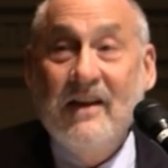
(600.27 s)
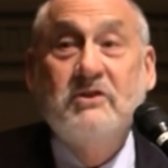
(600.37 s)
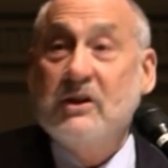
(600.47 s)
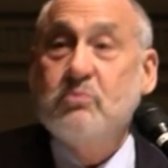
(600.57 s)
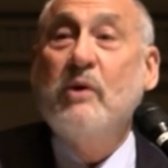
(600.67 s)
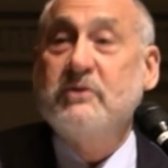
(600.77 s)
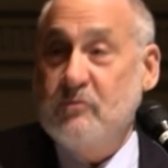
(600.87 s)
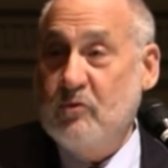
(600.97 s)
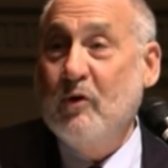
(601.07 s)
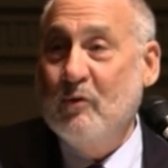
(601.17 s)
it just
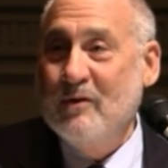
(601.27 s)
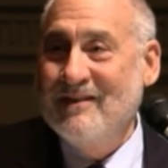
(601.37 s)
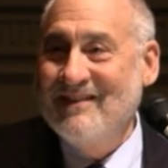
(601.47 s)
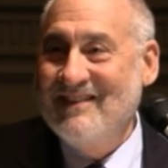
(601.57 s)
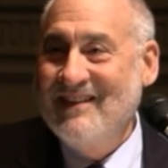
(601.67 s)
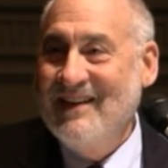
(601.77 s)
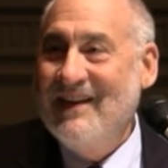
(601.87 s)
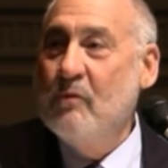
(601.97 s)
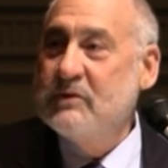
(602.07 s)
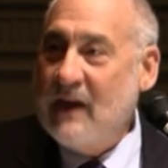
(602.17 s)
wasn't true.
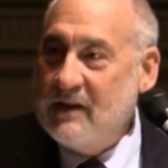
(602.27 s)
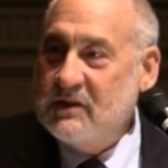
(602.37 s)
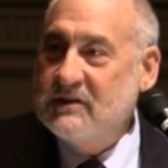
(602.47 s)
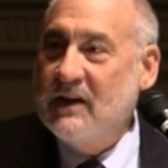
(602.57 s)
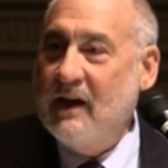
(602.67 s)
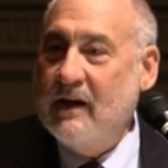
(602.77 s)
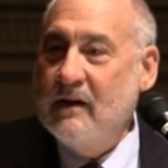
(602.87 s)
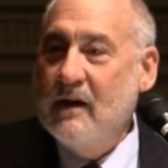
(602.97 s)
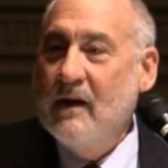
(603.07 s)
It was, as I say,